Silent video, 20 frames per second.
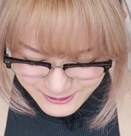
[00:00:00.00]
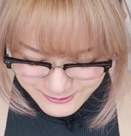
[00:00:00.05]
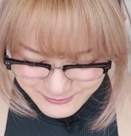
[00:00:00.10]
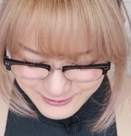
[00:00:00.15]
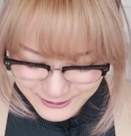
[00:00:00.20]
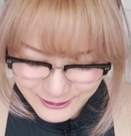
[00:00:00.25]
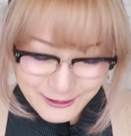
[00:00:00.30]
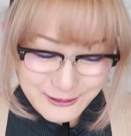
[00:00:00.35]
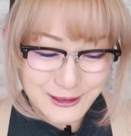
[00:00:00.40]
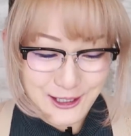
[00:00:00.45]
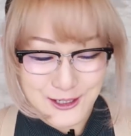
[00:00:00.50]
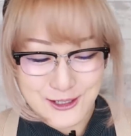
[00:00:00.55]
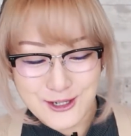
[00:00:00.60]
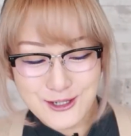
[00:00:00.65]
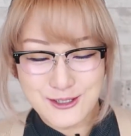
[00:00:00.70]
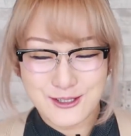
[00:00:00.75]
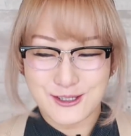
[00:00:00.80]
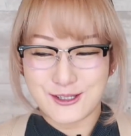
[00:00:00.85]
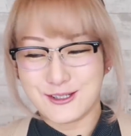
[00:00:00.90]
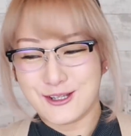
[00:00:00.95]
gonna be like, they
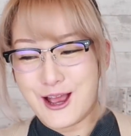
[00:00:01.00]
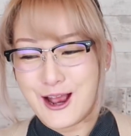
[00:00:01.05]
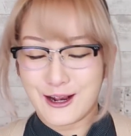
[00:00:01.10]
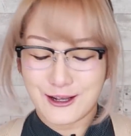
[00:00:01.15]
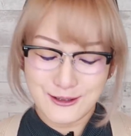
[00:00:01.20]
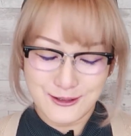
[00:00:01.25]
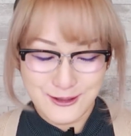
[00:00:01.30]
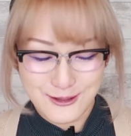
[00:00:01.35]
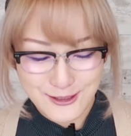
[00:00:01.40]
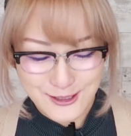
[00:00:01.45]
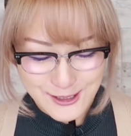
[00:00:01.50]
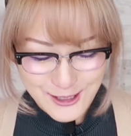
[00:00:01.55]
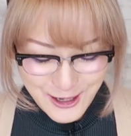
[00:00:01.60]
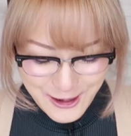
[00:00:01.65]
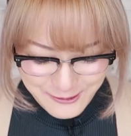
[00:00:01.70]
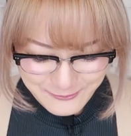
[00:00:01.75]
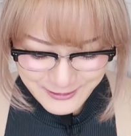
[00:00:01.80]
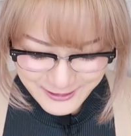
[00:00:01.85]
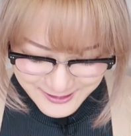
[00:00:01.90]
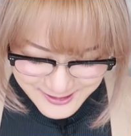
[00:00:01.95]
taste exactly the
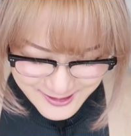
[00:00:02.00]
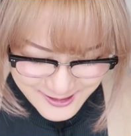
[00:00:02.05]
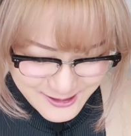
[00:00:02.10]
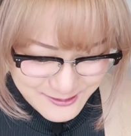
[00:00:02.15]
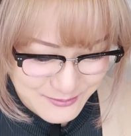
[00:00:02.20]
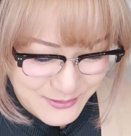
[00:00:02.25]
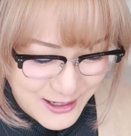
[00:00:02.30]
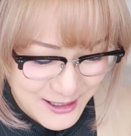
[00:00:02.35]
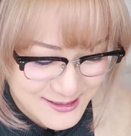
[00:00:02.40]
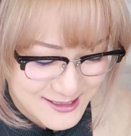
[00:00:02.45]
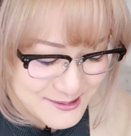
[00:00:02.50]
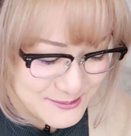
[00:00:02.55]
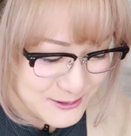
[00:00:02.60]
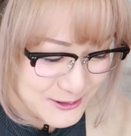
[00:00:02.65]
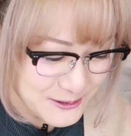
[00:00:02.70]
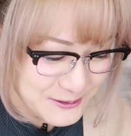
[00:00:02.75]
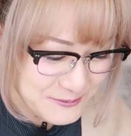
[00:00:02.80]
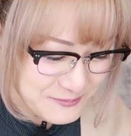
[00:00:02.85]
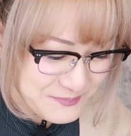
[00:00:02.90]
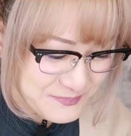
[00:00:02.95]
same. I guess that's
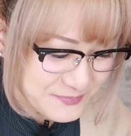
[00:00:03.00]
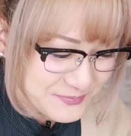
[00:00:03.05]
impossible.